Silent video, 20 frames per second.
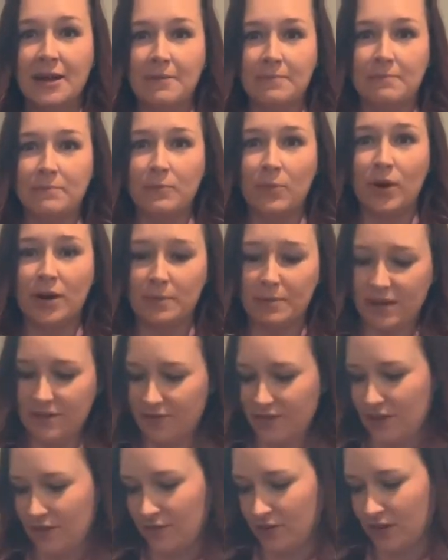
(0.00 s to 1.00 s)
one of my
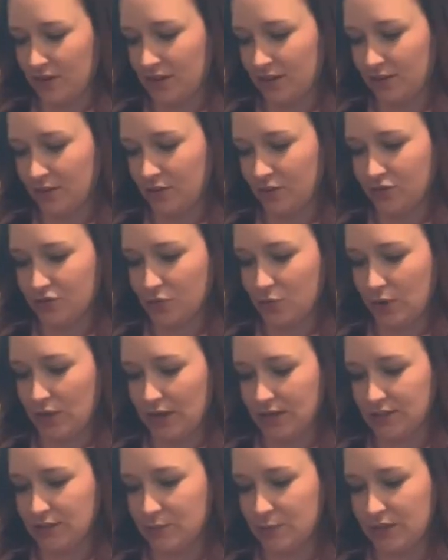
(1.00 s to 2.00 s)
favorite little
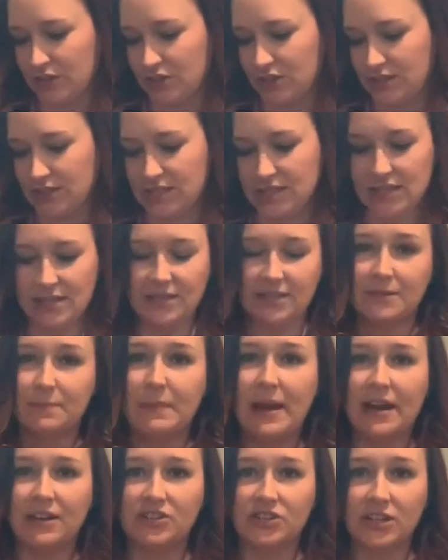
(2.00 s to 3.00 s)
toys, which is these
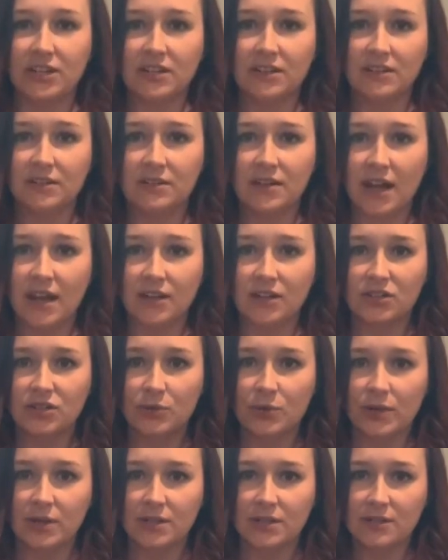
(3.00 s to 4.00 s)
matching
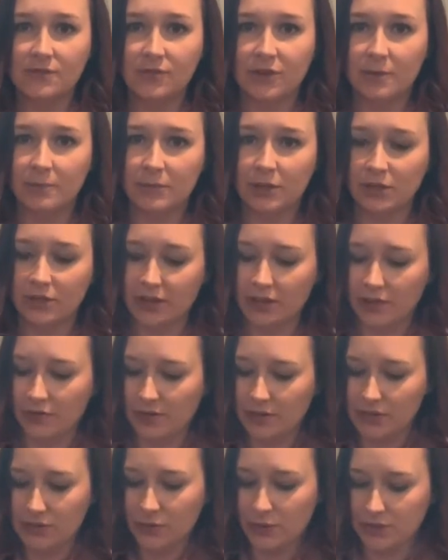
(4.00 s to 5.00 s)
dinosaurs from Learning
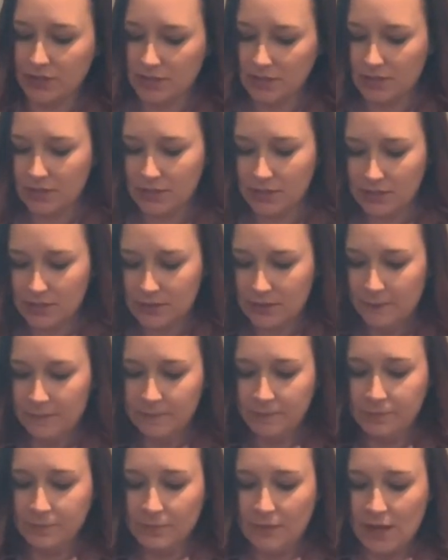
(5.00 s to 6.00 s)
Resources.
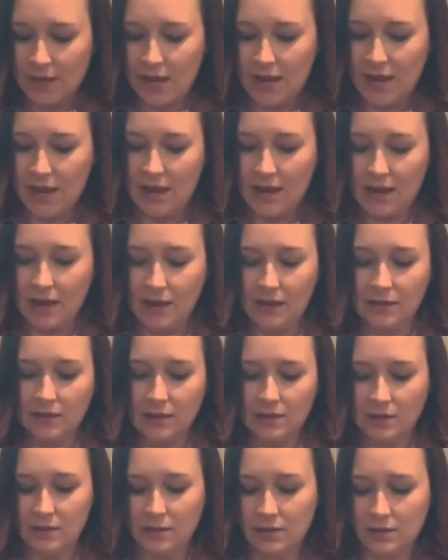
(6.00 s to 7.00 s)

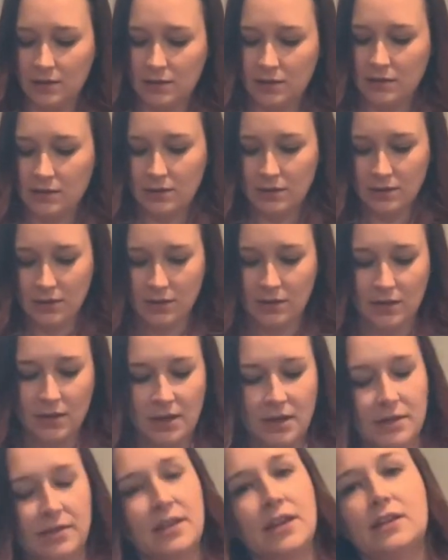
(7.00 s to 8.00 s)
And
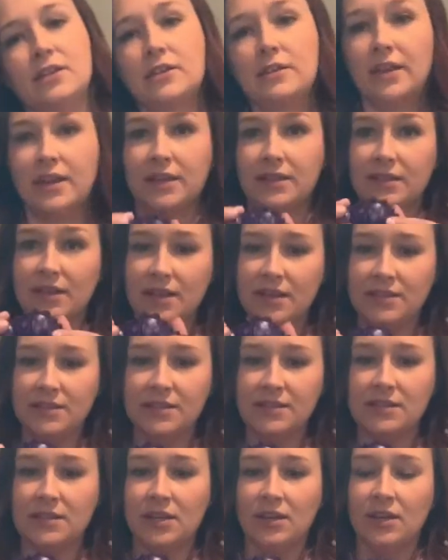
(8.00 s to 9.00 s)
they look like
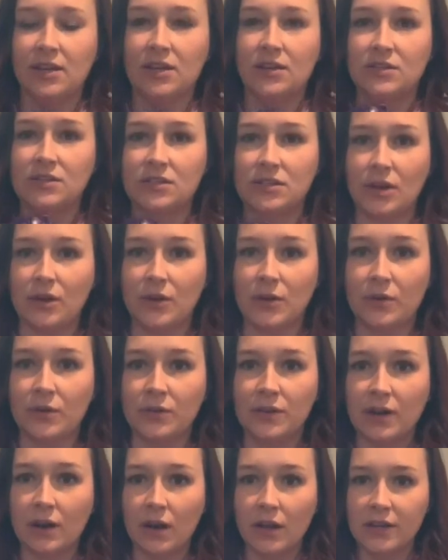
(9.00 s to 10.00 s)
this. So
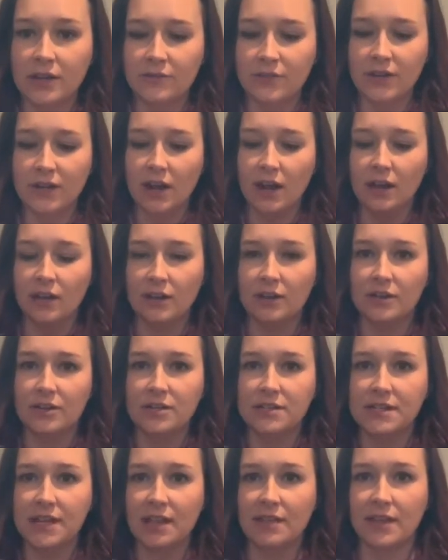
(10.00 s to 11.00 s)
they're all different
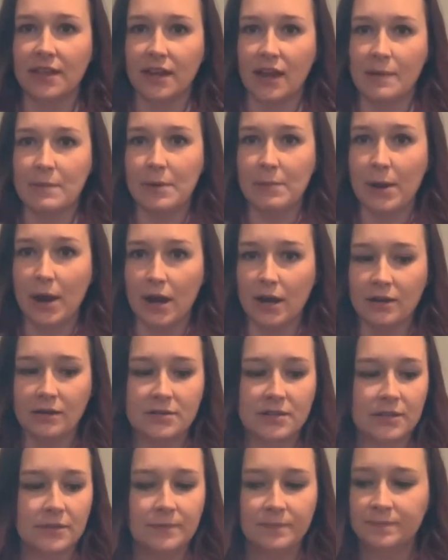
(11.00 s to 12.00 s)
colors and they come
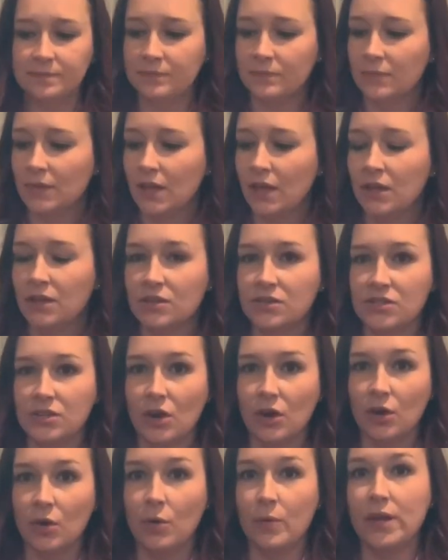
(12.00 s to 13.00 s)
apart.
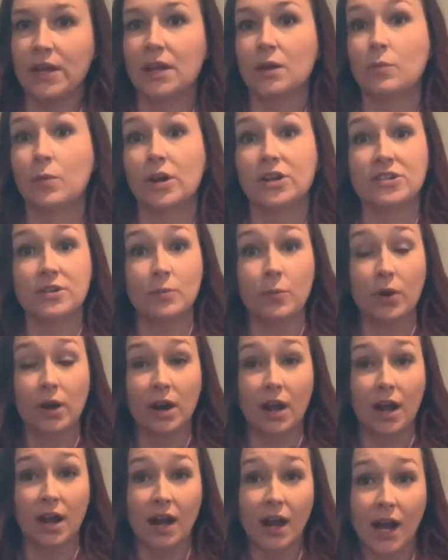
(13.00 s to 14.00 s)
So we can work
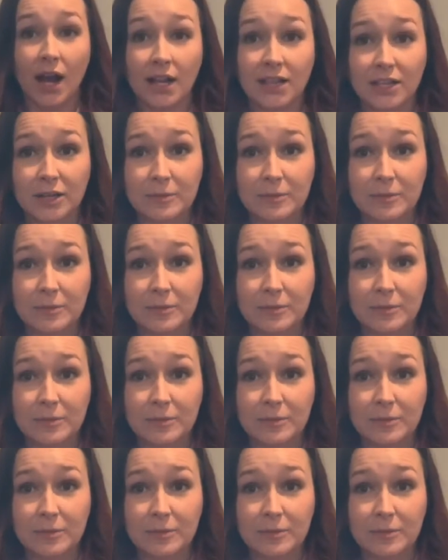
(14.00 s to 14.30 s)
on color